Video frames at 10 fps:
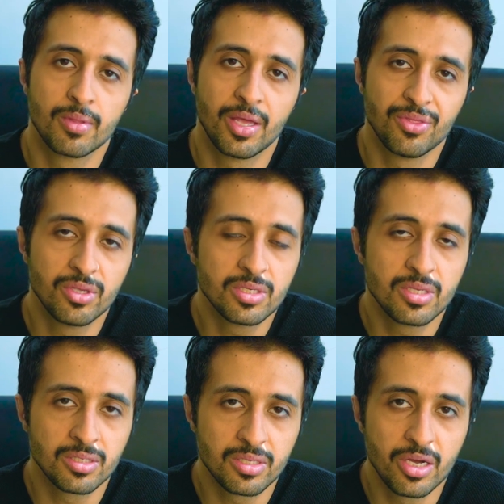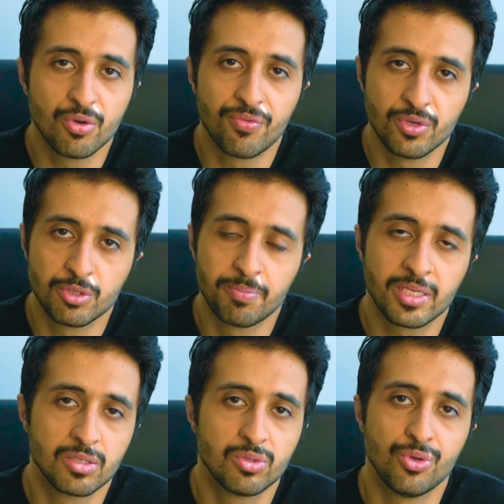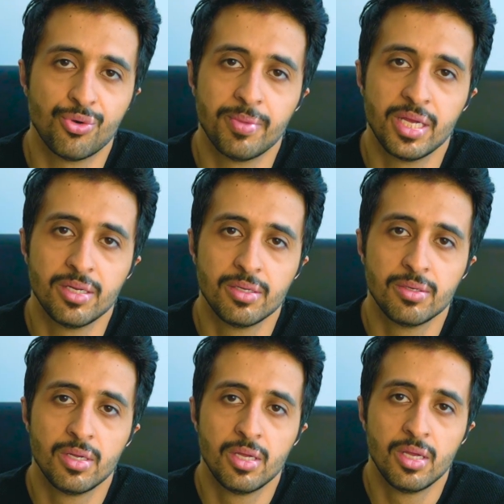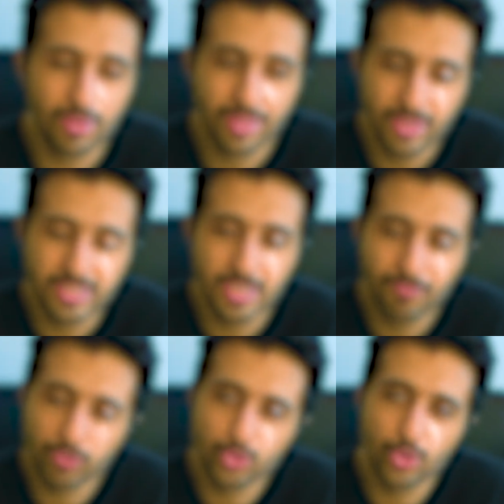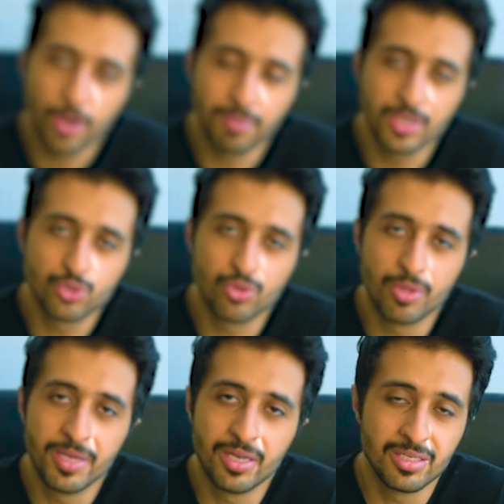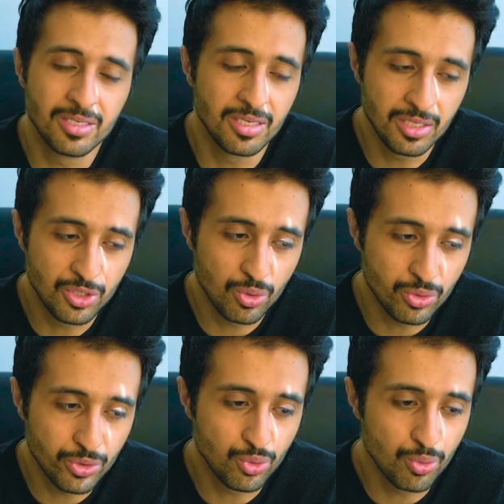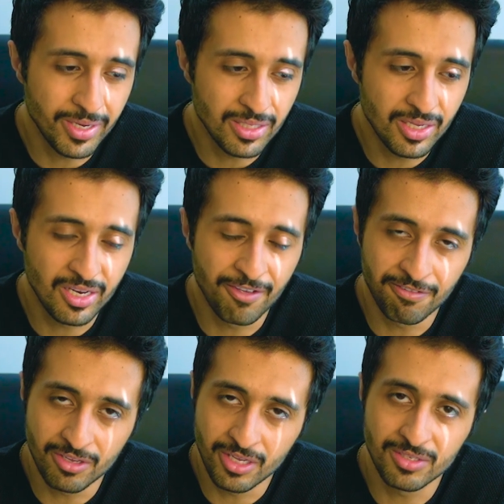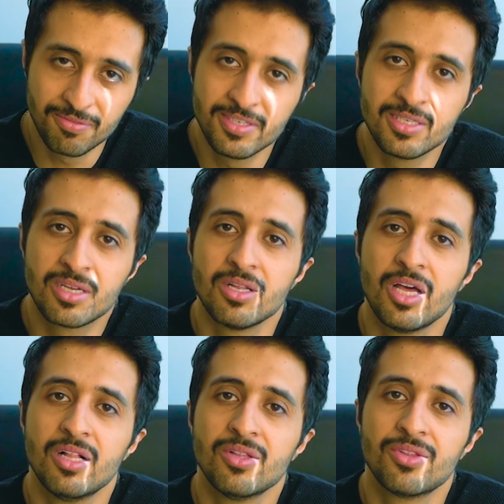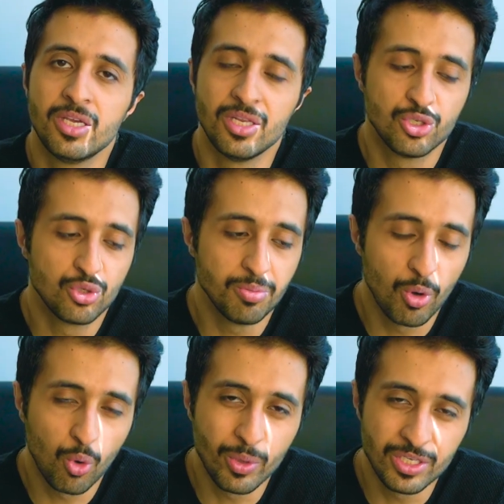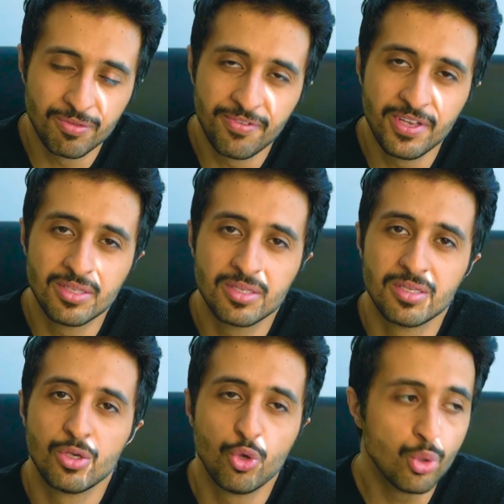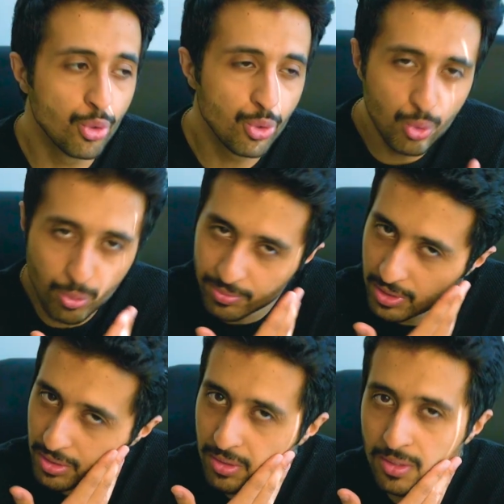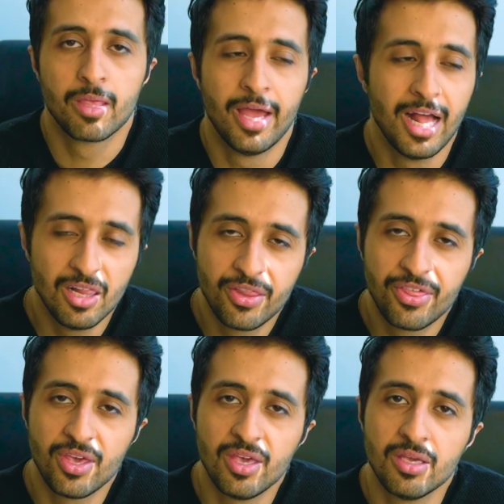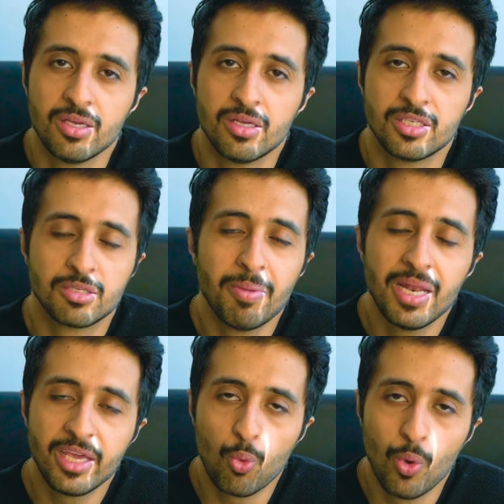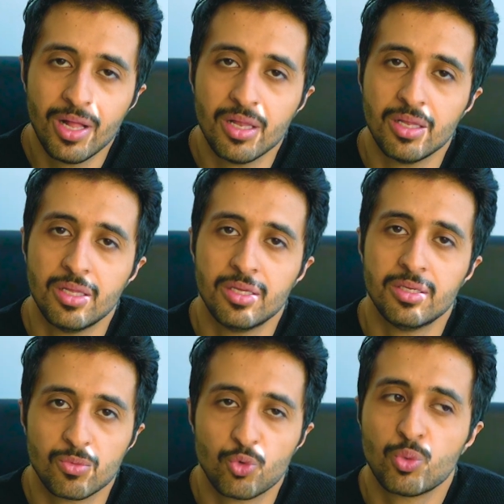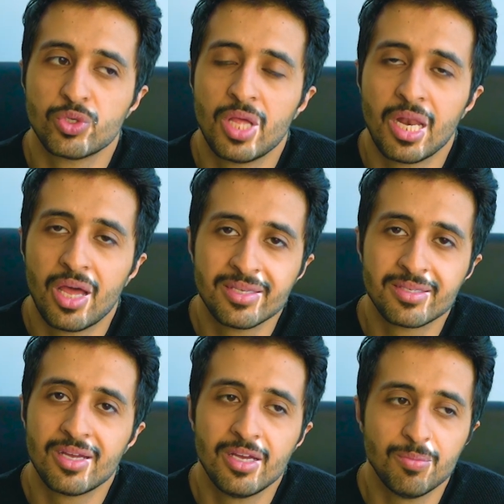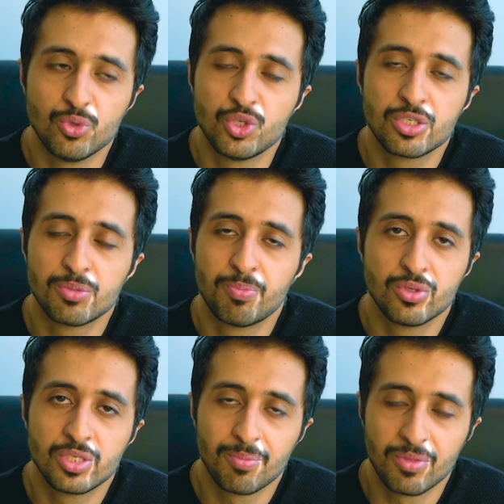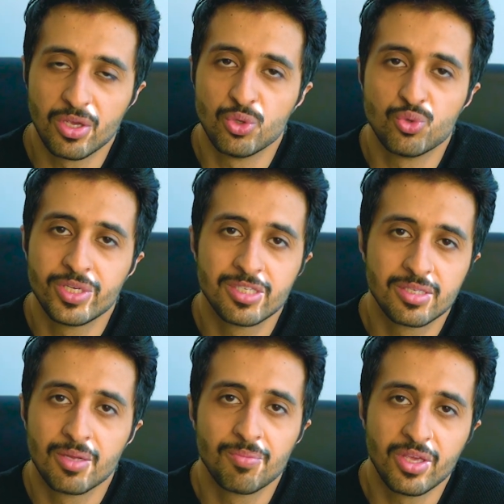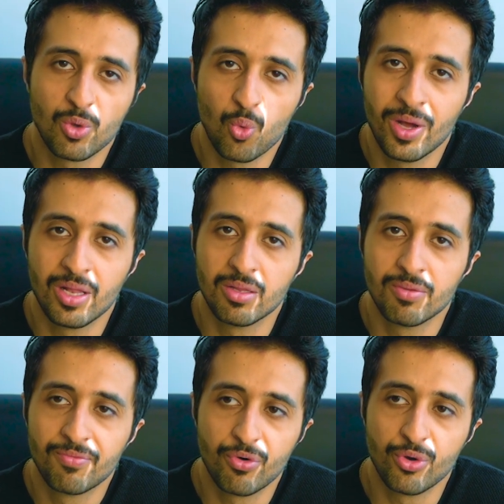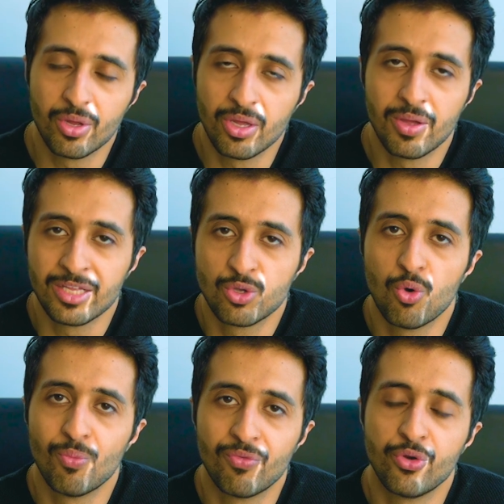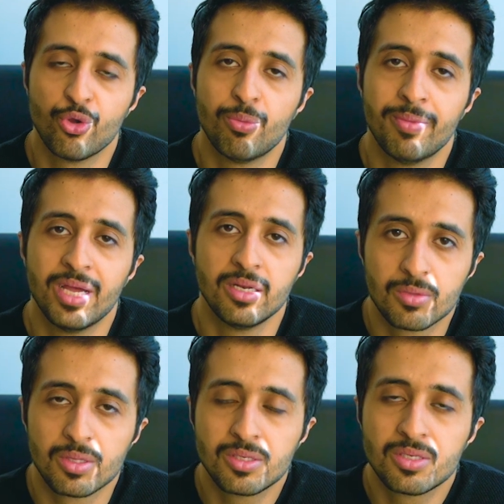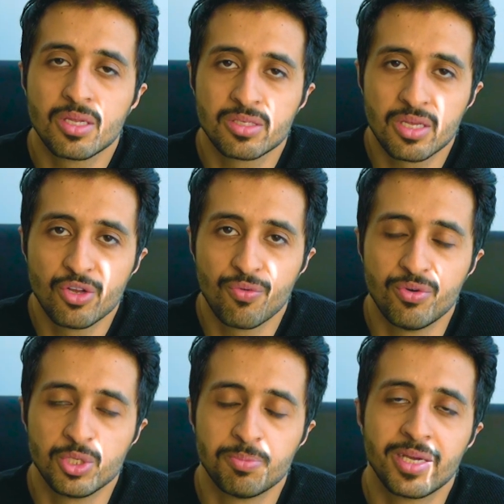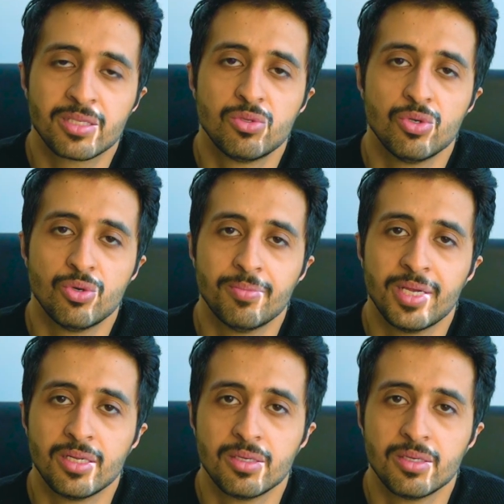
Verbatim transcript: And this is a sign of respect to your man. The same for sure applies to the man, as he needs also to maintain his physical health. He needs to be always fit, groomed, healthy, smelling well. When was the last time you just put something, you dressed something well? for uh, at home for your man. This is a sign of respect to your man.